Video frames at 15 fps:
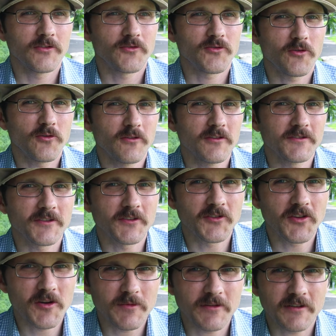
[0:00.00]
Troll is
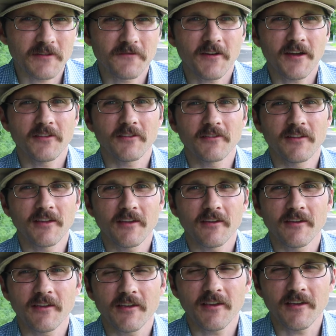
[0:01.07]
determined to find the
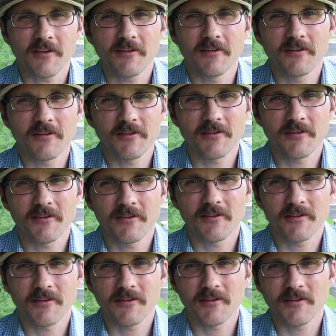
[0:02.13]
Lincoln Kid.
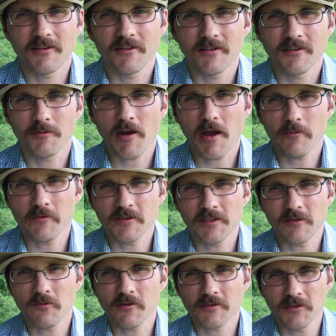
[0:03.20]
Problem
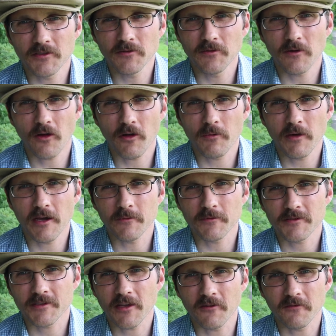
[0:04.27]
is, he wants to do it all by
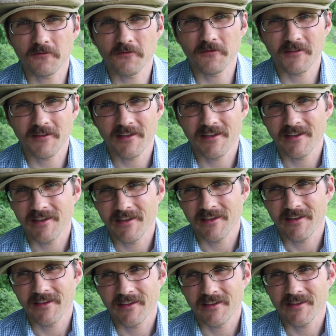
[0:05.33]

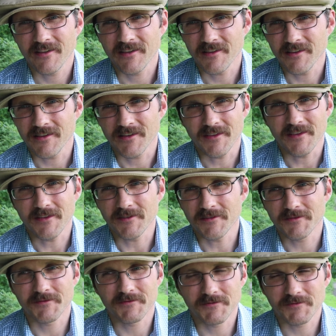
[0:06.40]
himself.
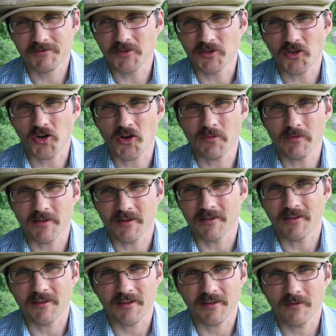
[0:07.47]
He's
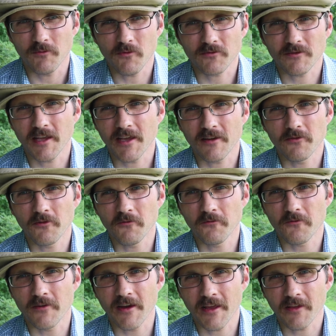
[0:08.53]
determined. He won't take no
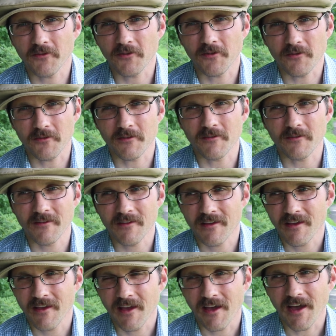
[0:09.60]
for an answer, and
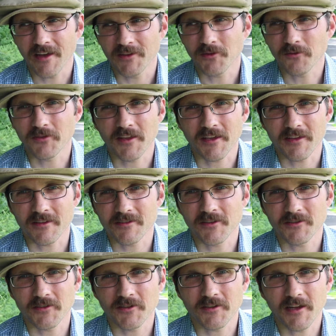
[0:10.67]
I don't think it's
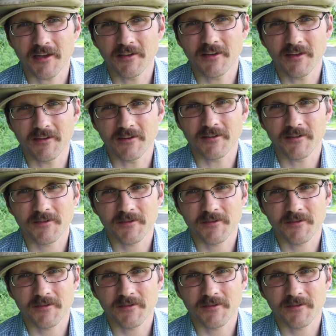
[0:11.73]
such a good idea.